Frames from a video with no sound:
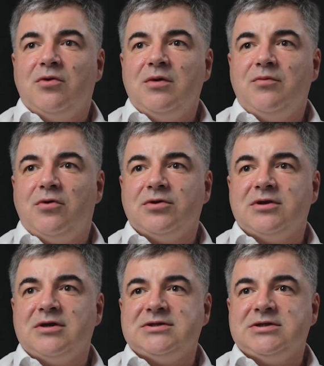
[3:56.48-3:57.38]

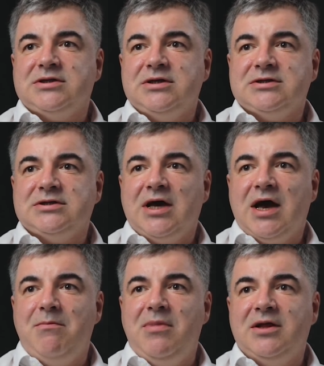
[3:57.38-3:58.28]
important is the
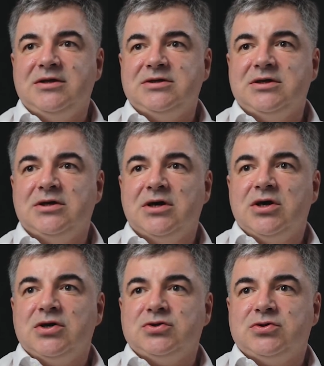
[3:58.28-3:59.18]
ability
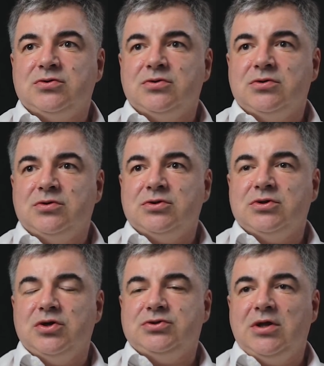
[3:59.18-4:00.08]
to
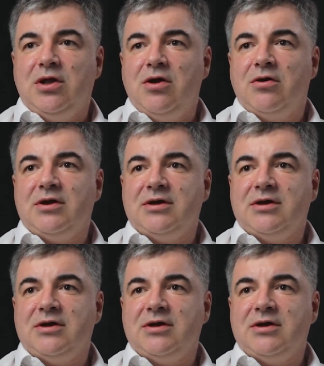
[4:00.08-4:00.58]
learn